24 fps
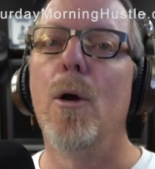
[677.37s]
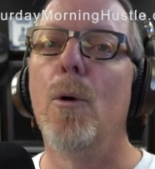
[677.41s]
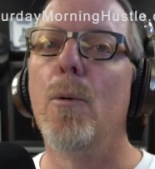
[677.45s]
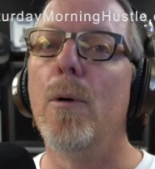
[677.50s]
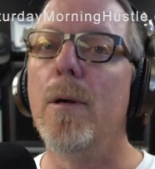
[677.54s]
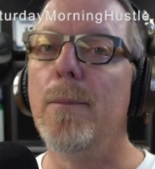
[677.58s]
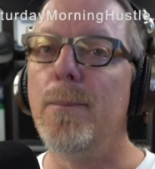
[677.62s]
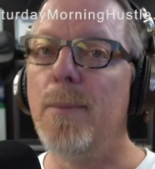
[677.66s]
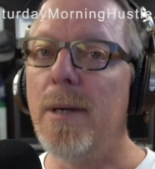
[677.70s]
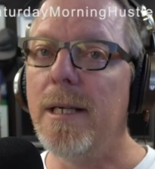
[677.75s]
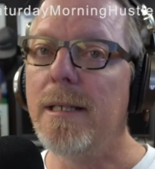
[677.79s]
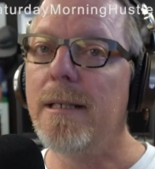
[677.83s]

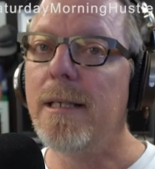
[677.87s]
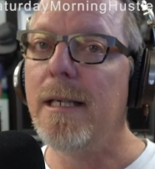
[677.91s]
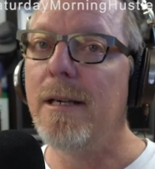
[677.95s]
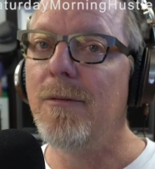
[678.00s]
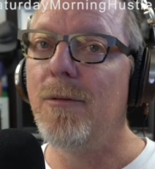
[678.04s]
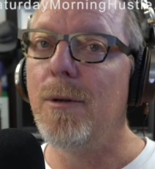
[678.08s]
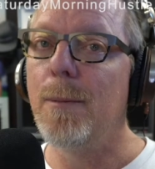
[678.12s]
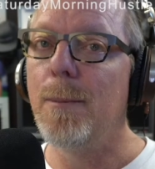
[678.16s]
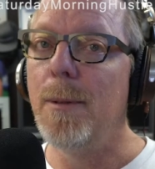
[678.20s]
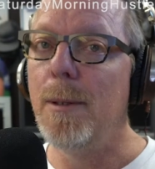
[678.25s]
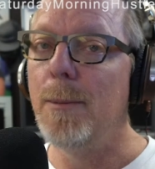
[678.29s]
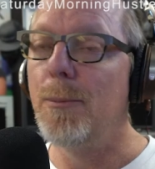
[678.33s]
We've been
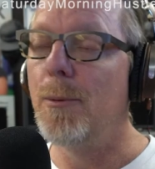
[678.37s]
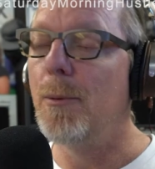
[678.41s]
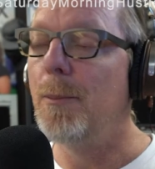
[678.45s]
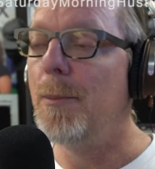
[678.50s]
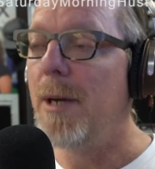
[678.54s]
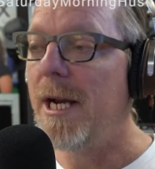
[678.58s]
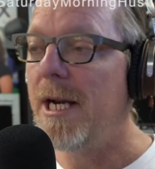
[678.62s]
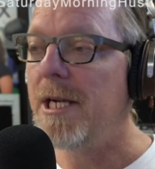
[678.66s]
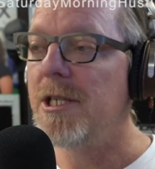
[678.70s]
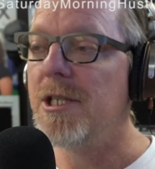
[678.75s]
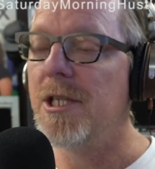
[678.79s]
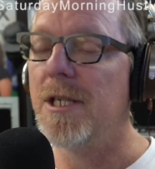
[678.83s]
giving people
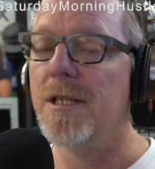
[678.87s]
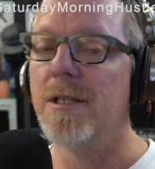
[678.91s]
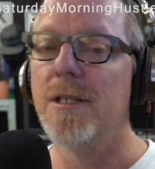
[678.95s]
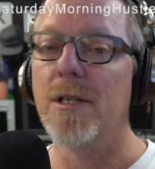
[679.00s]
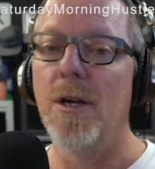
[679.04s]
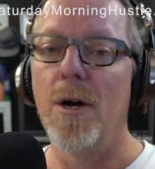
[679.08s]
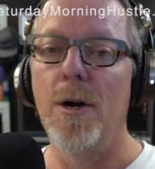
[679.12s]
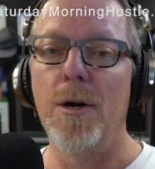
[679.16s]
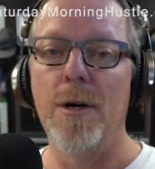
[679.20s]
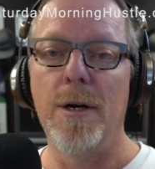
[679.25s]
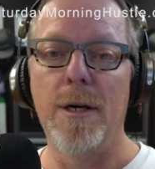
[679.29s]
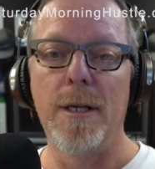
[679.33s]
patience
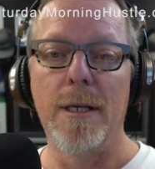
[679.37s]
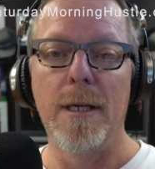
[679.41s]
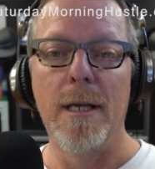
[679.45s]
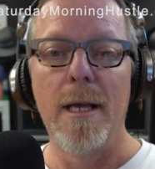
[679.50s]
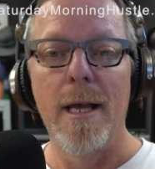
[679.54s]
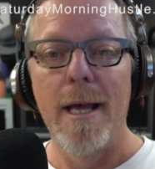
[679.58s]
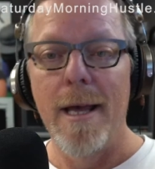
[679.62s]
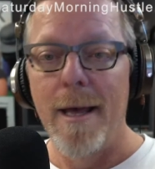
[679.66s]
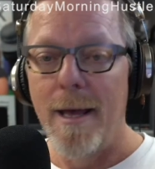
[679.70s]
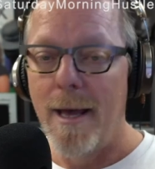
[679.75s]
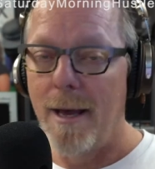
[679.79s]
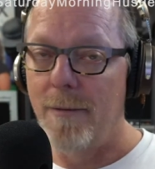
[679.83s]
on
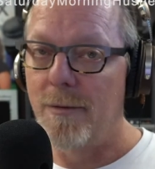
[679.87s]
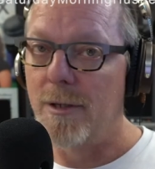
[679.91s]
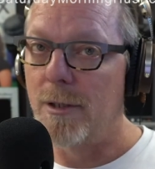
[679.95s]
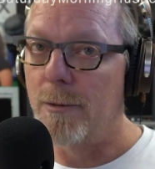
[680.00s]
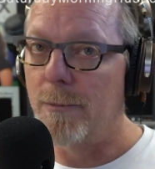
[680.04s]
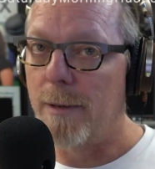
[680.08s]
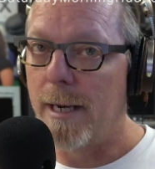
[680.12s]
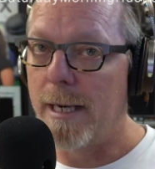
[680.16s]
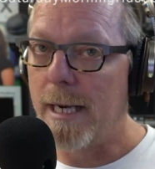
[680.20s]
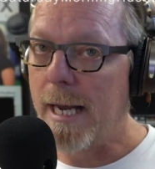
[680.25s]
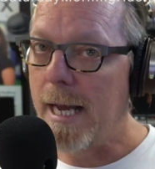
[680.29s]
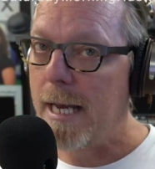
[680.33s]
having
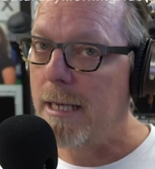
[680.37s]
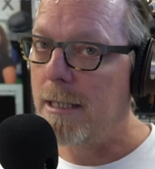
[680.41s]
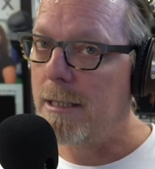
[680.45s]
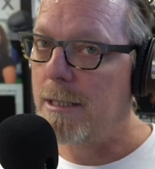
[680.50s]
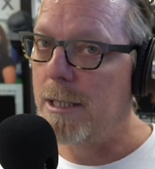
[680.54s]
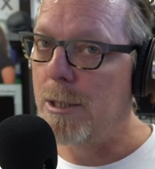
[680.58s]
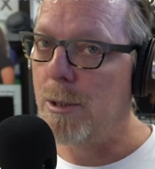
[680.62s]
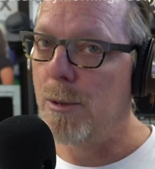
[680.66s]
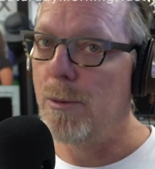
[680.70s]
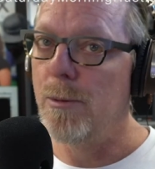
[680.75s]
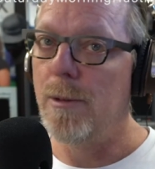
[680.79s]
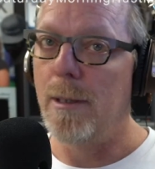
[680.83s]
the right
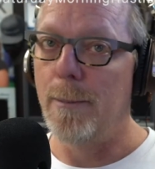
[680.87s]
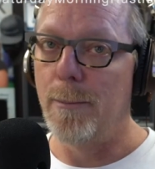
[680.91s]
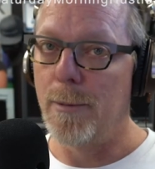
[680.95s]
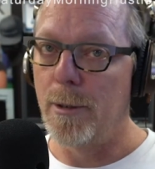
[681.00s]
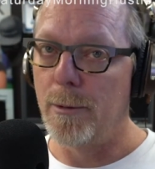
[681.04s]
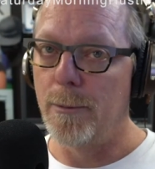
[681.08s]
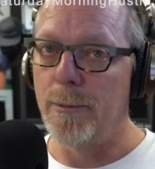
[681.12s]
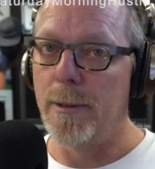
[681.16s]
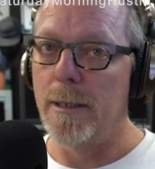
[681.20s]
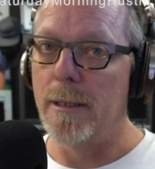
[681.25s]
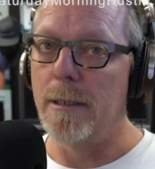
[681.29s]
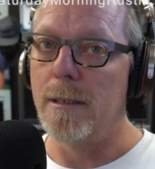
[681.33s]
attitude and
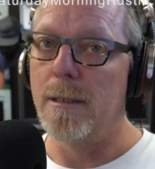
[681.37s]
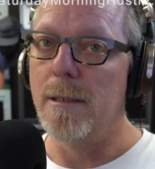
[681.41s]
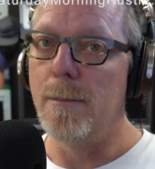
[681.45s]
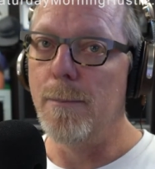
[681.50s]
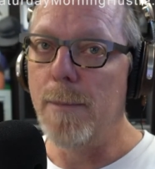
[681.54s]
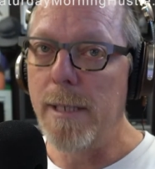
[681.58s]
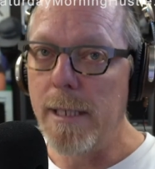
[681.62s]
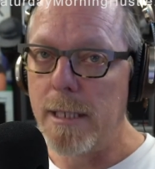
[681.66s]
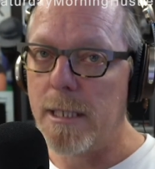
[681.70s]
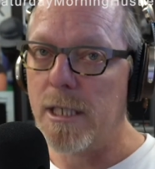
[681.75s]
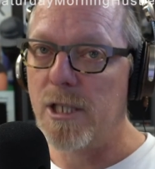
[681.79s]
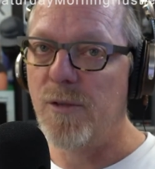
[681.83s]
being willing to
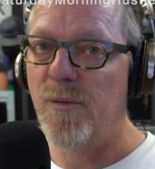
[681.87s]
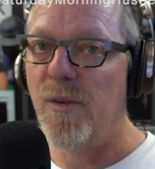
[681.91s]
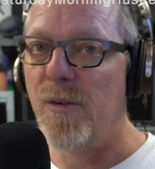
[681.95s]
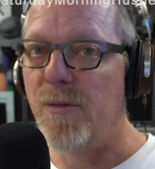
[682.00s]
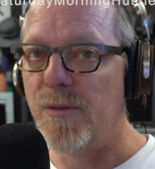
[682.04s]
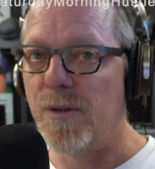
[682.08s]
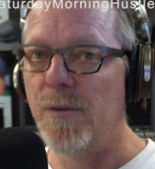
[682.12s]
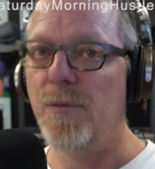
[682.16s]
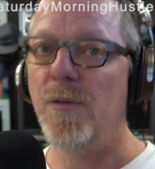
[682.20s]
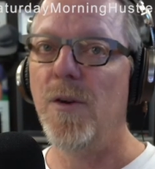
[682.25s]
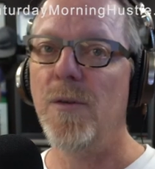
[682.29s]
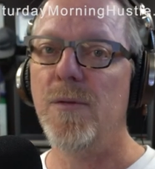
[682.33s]
meet us
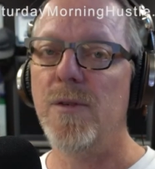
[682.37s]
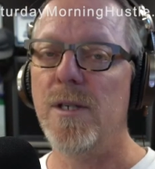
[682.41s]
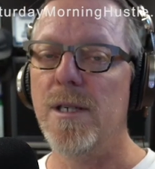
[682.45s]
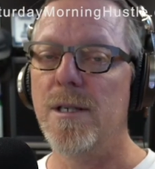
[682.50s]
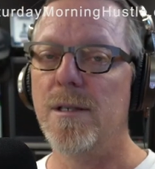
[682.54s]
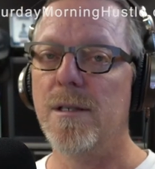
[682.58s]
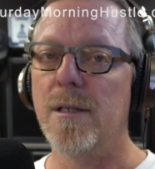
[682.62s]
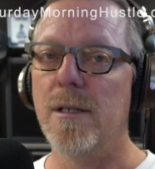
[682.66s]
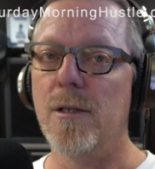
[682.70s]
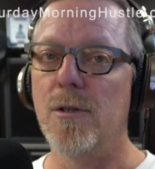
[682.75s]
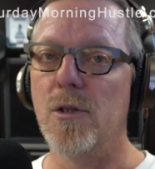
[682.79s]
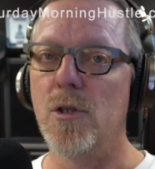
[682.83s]
50-50
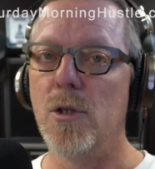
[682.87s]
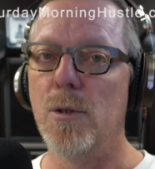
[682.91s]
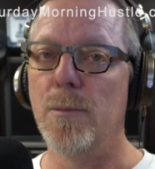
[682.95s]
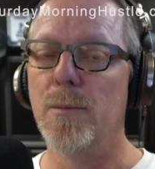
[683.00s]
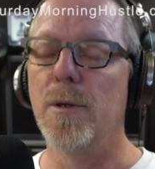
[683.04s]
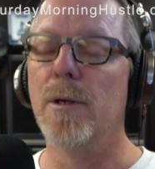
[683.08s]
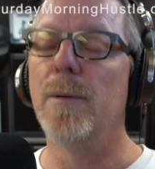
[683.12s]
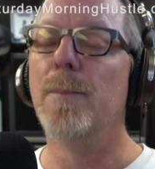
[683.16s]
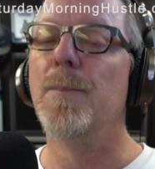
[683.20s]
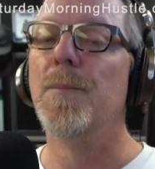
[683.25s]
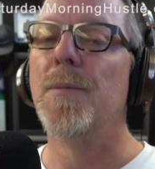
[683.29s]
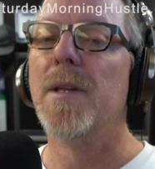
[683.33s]
as a
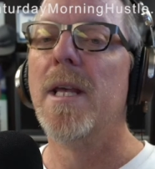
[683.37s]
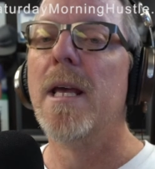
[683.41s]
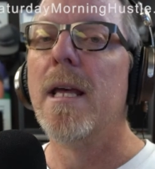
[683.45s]
consumer.